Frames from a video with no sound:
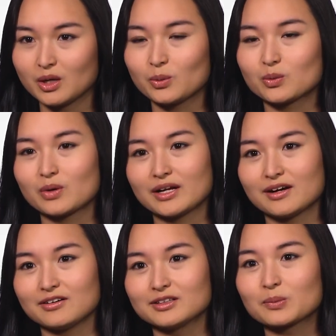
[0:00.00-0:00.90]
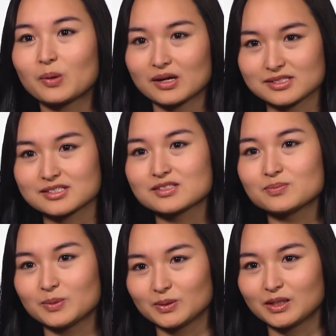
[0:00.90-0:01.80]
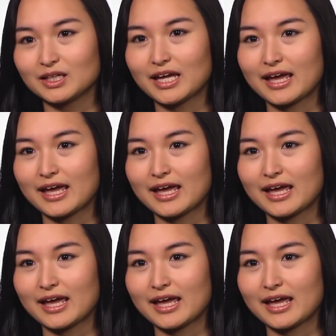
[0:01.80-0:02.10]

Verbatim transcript: We're right now in the process of building